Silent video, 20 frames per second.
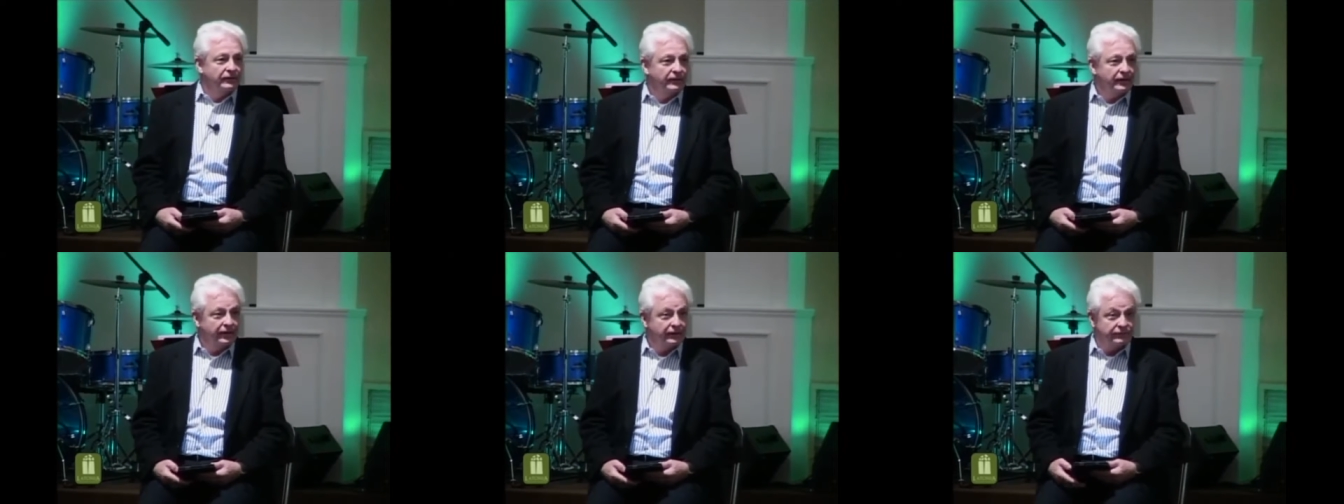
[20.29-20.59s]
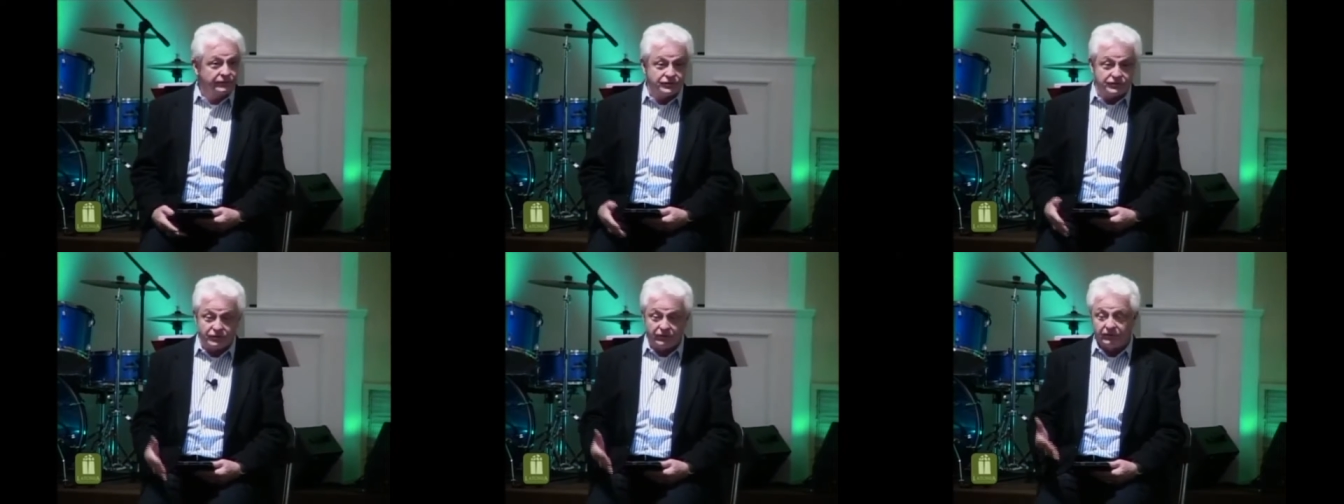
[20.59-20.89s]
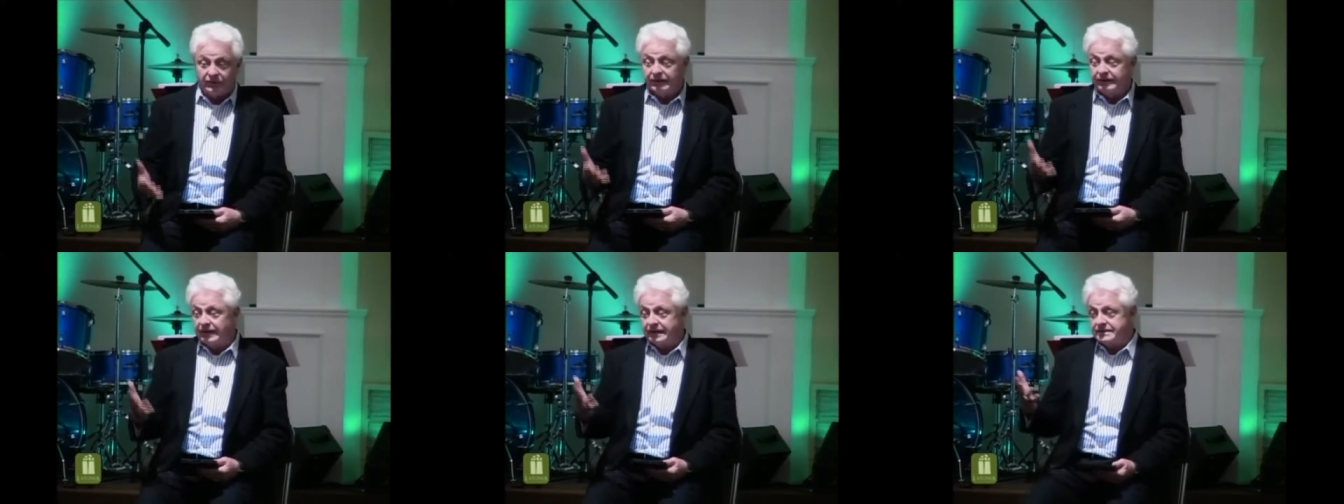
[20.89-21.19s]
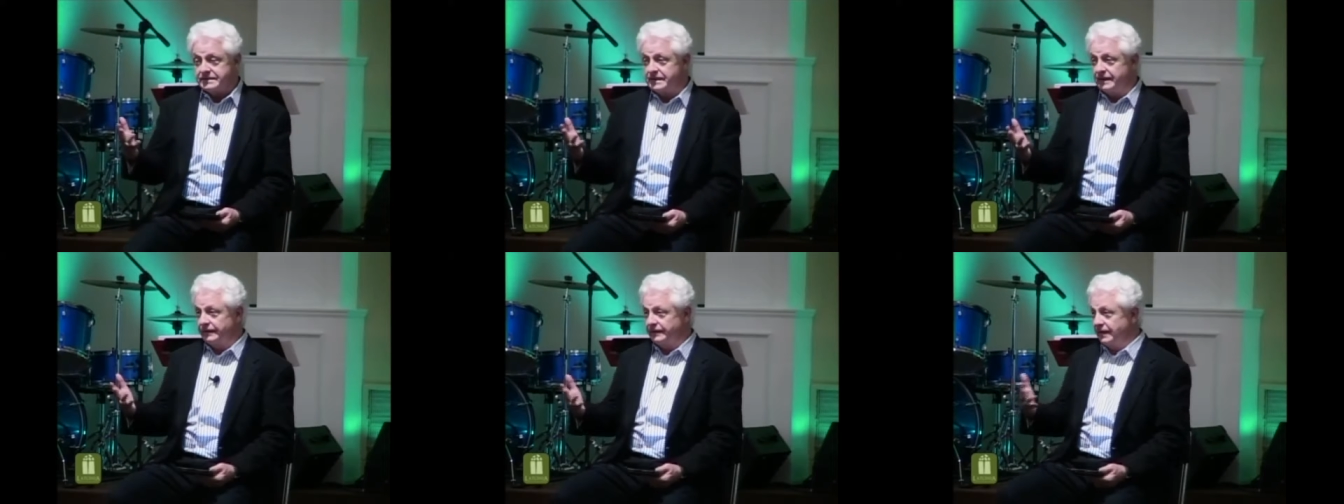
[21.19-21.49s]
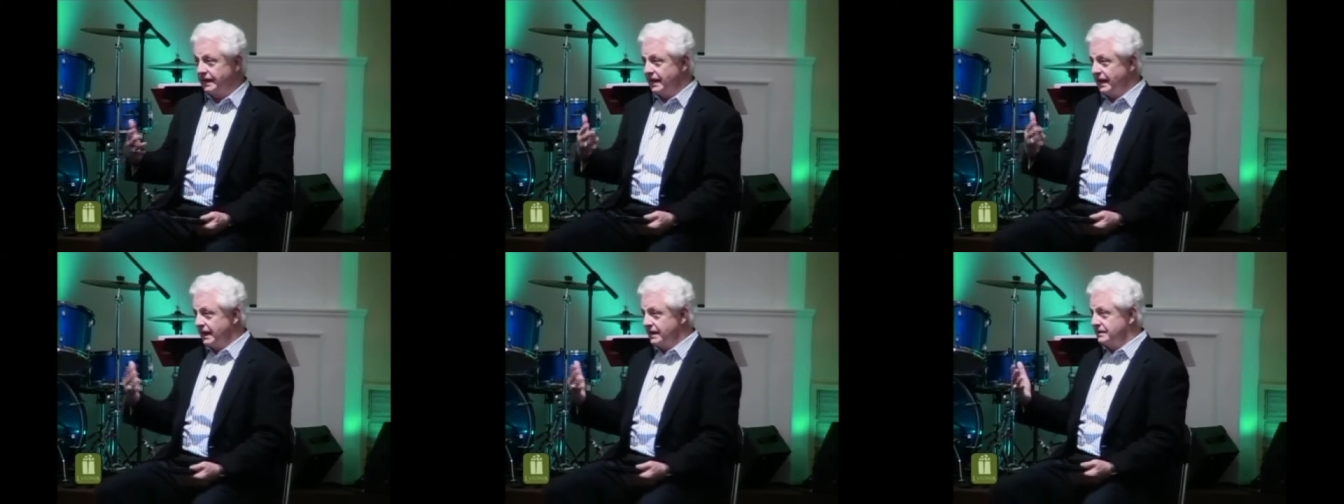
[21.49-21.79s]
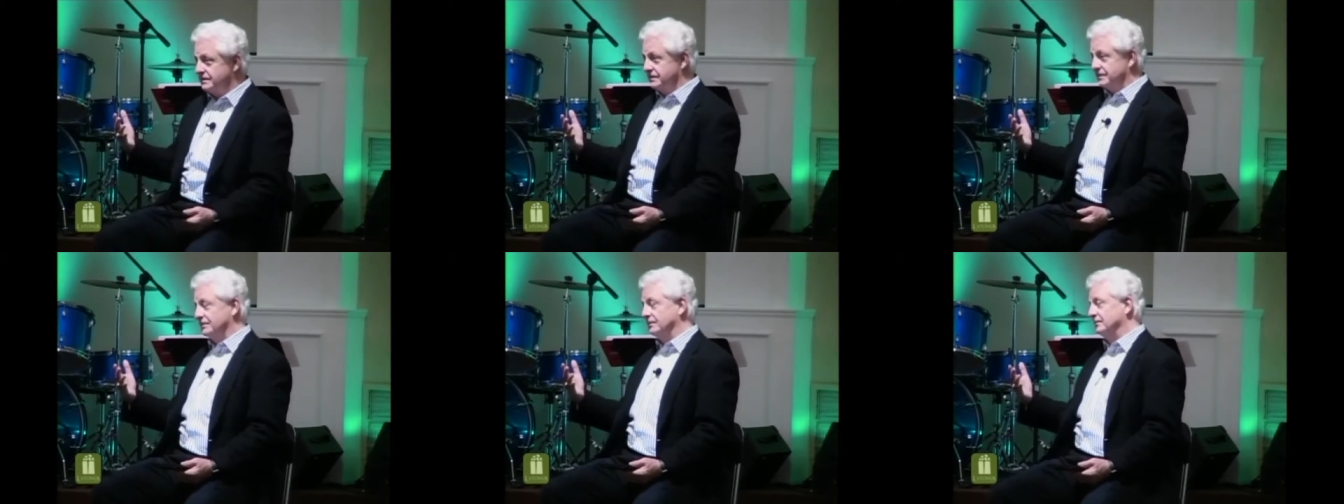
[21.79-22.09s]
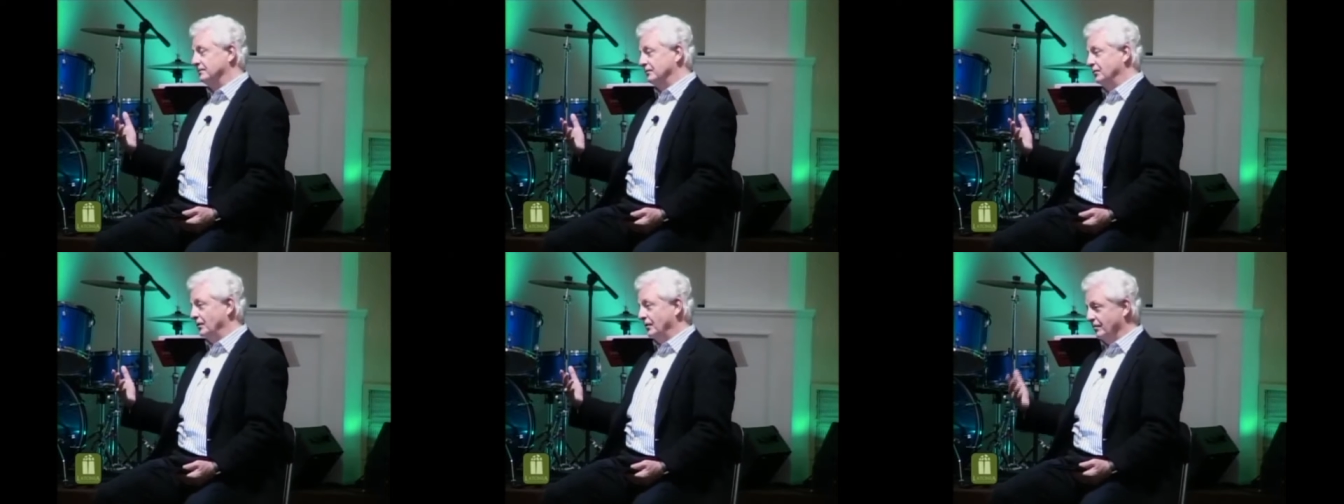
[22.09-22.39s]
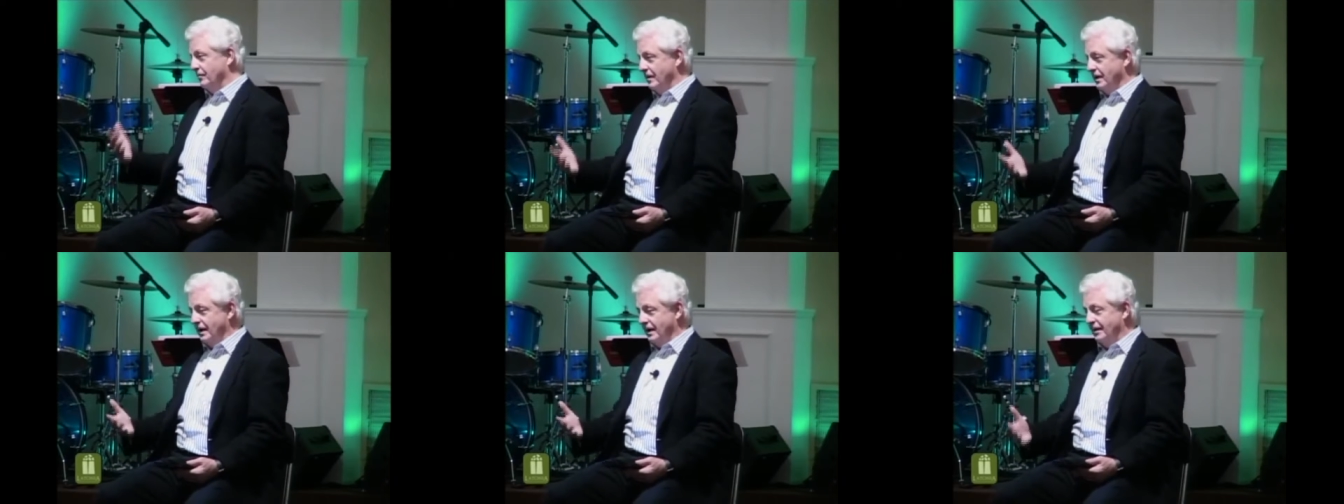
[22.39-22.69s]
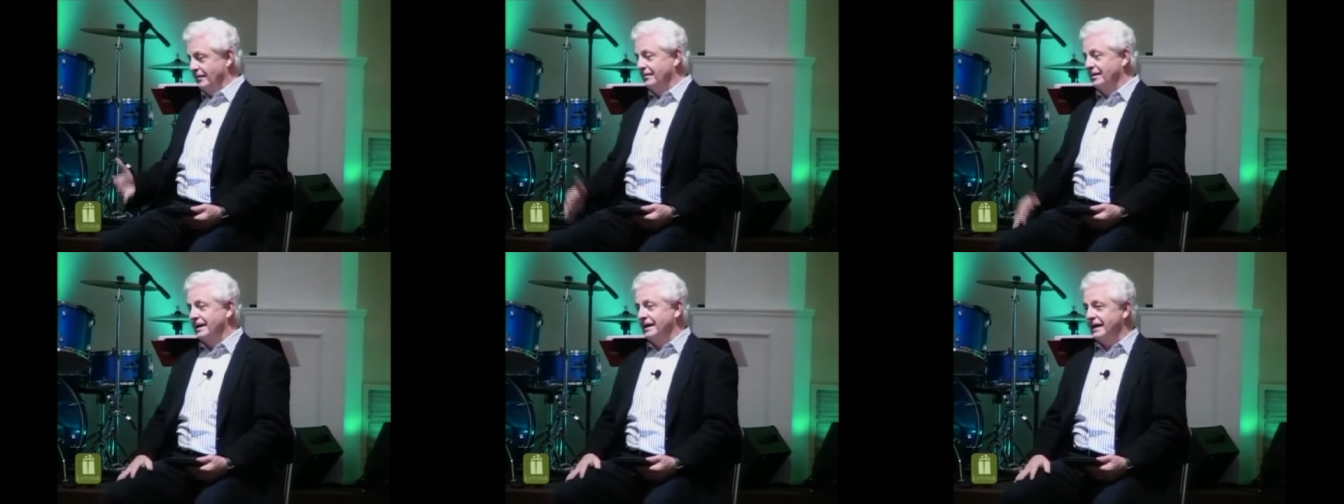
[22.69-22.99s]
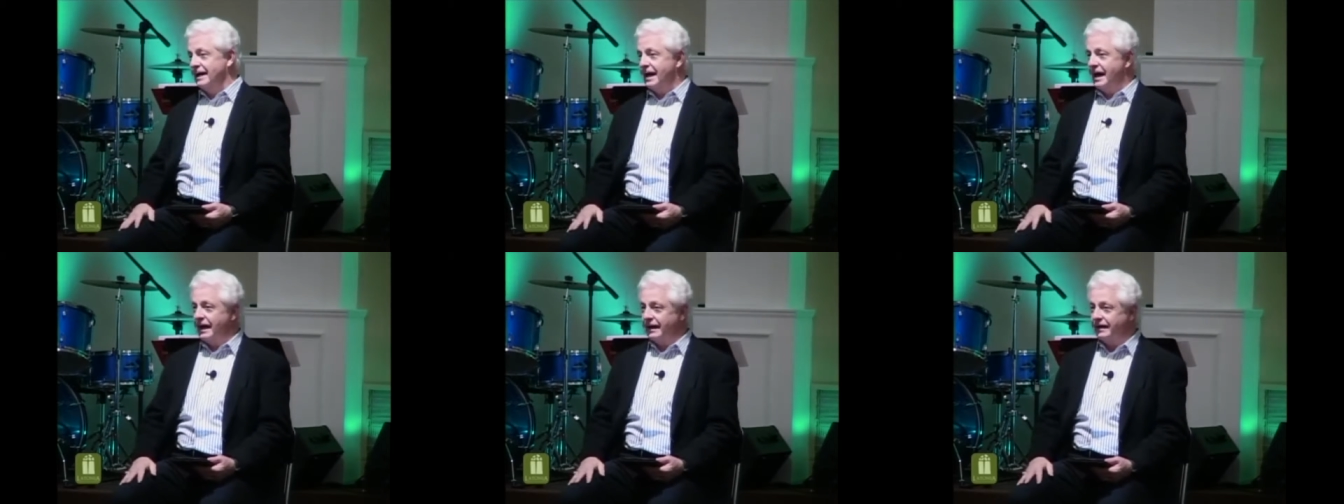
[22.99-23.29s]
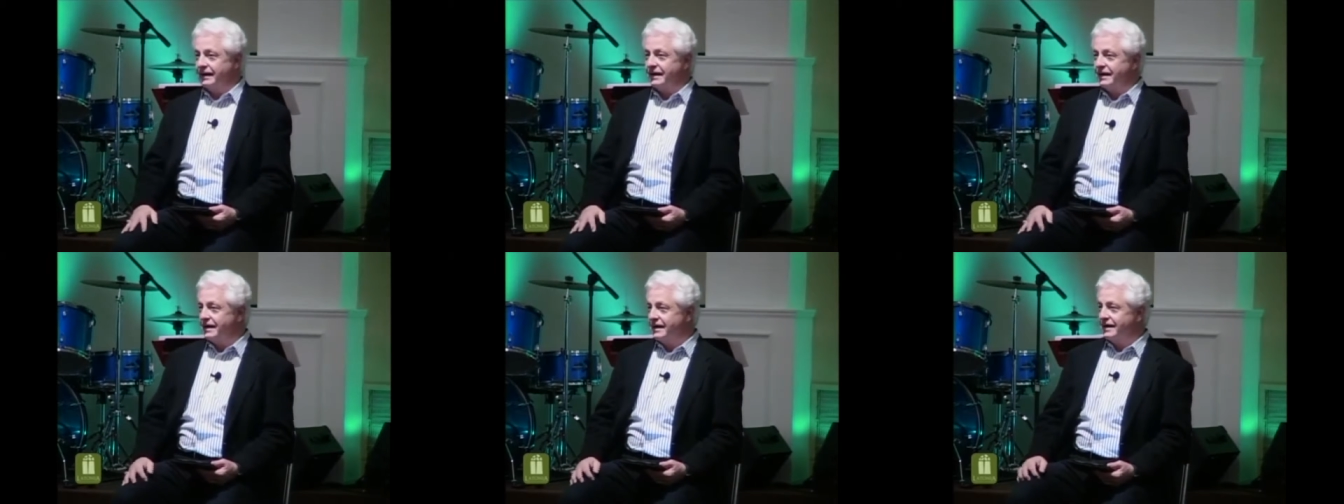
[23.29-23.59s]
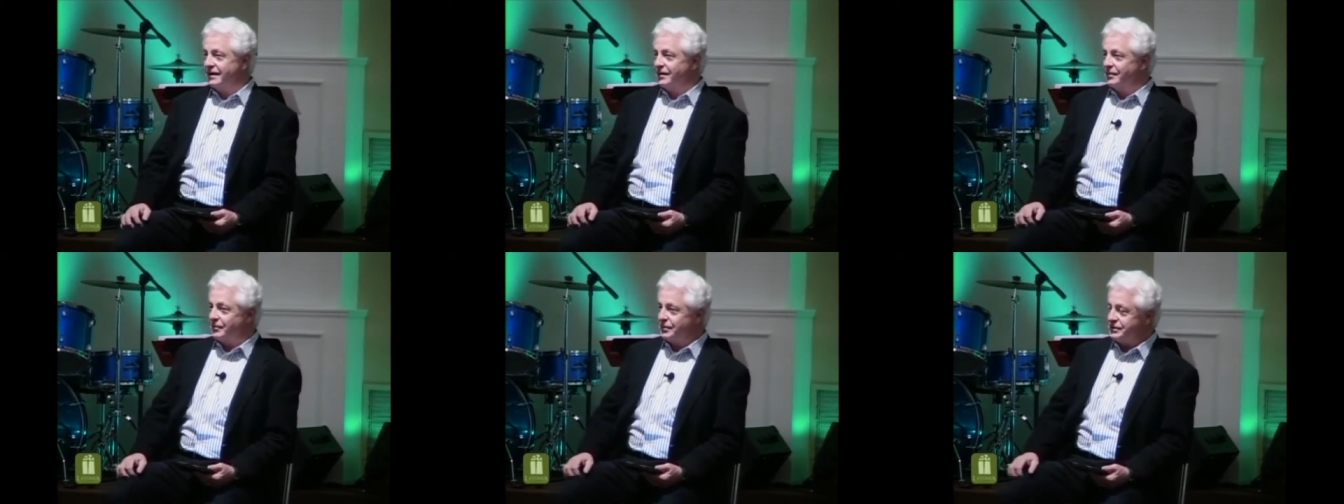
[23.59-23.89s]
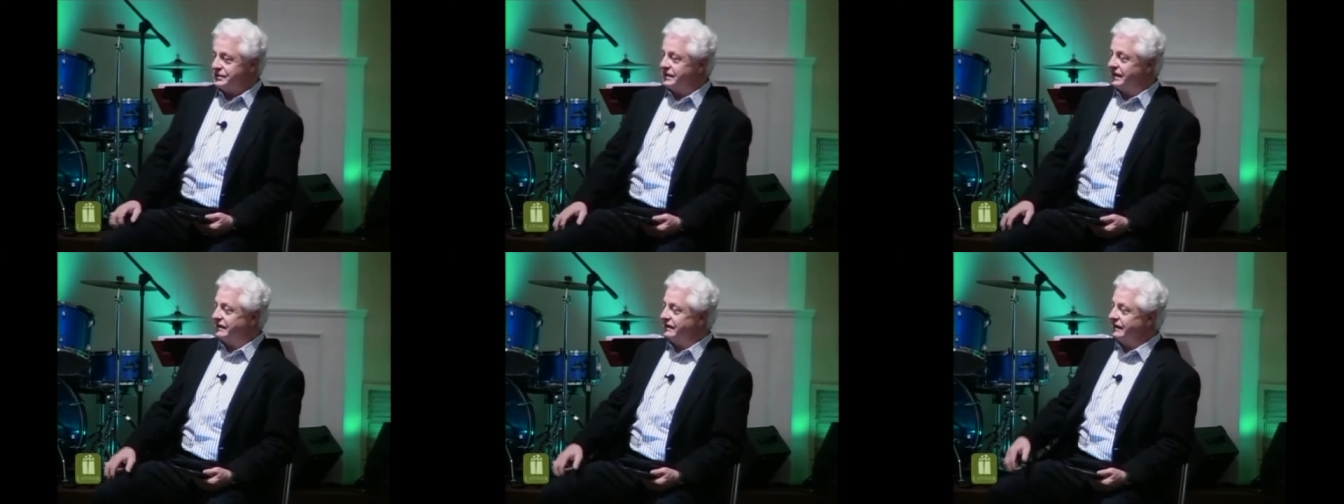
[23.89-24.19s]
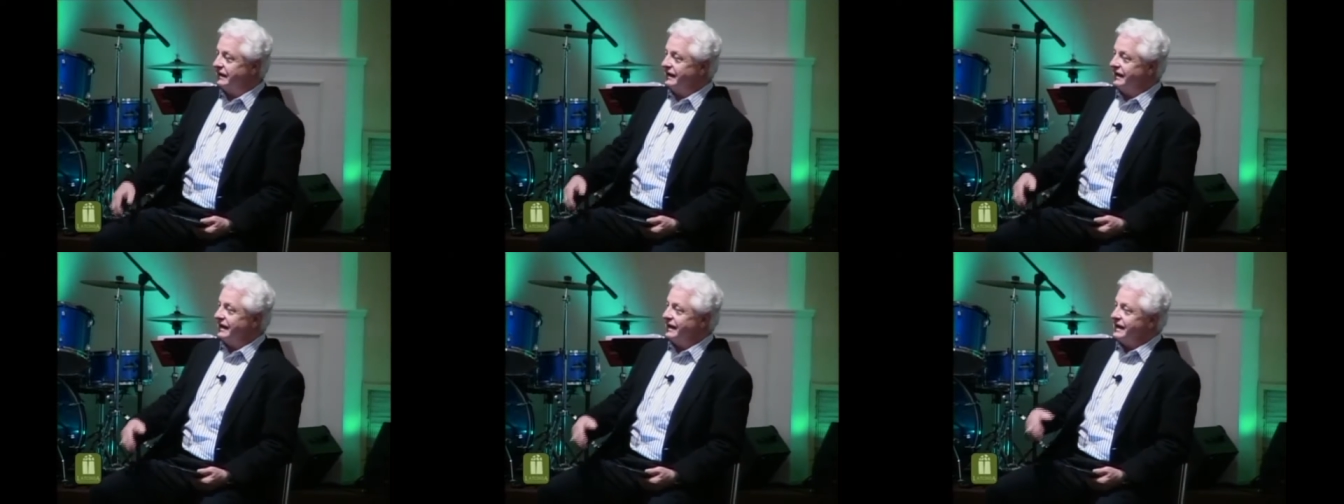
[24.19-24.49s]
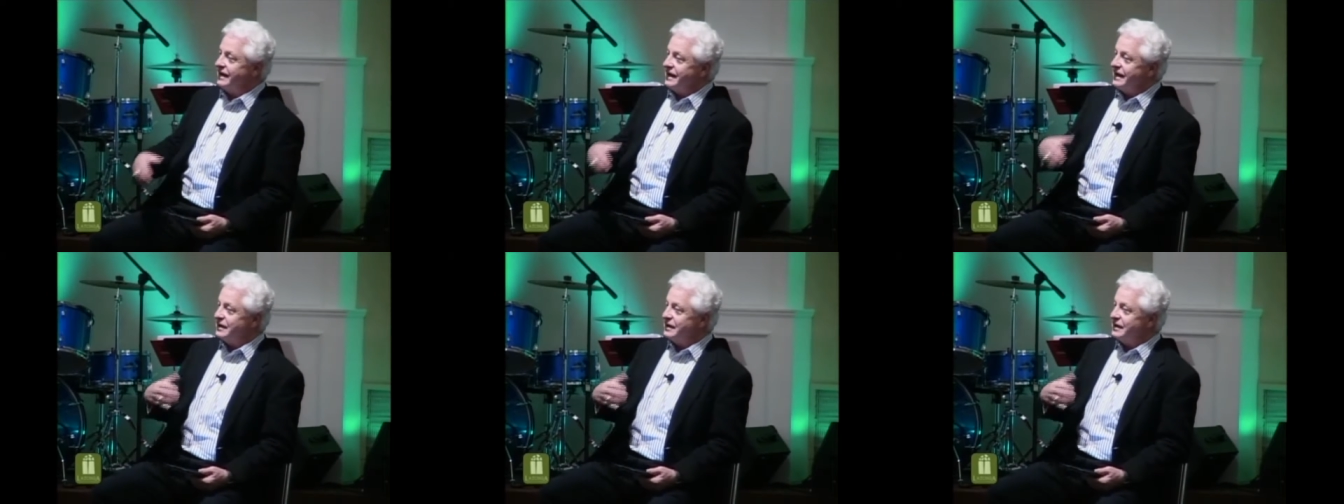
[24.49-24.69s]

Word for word: and certainly that's not the case with me, but he had particularly,